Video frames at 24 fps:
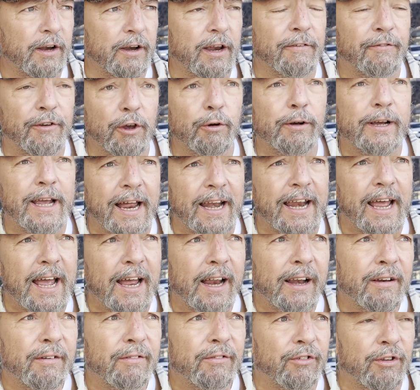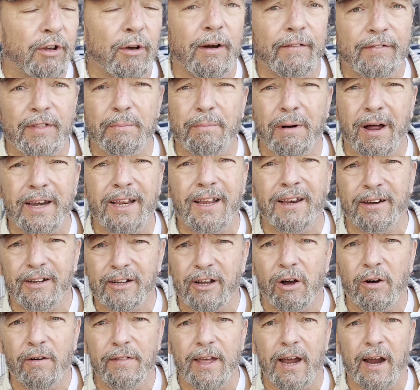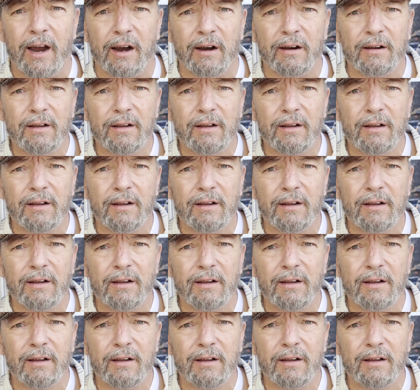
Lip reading: If you get in, do you have the money to go there?